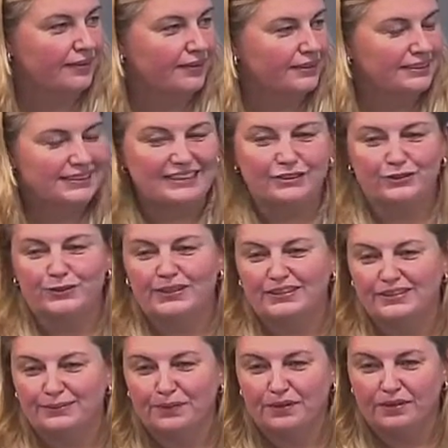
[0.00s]

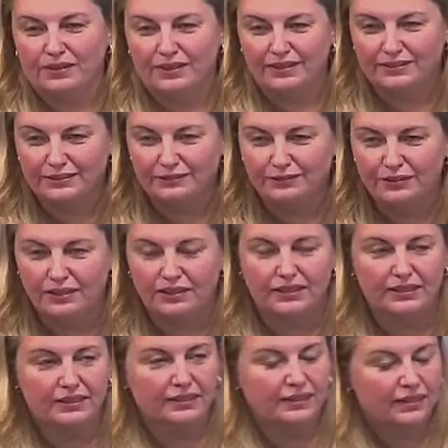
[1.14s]
saturated markets, if you like.